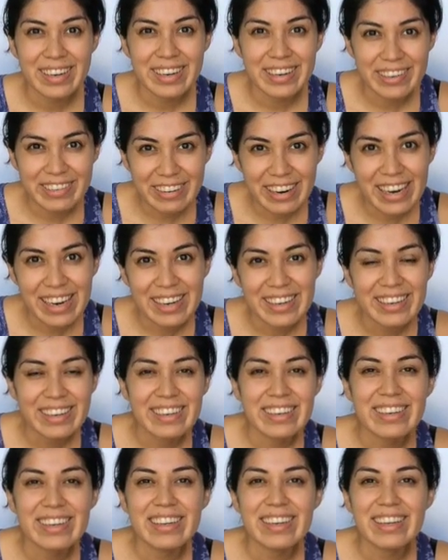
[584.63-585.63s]
Great.
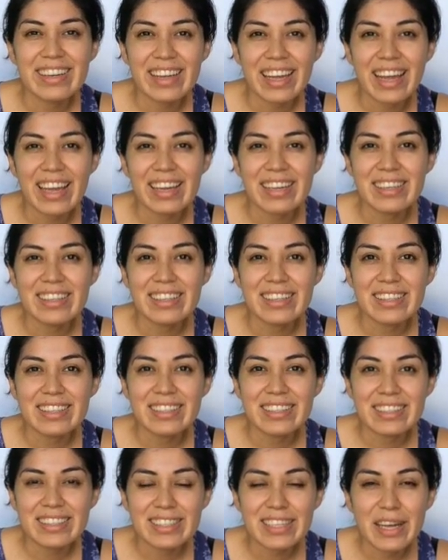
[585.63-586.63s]
Okay,
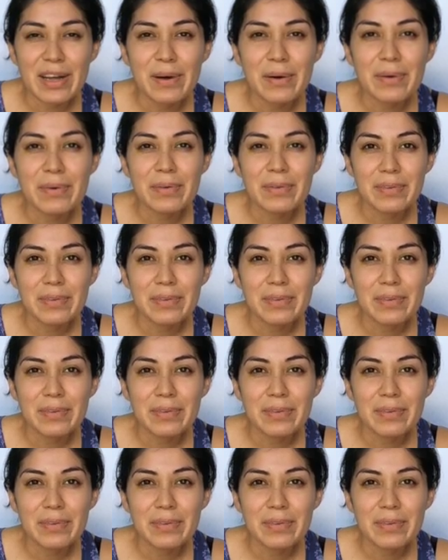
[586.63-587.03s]
so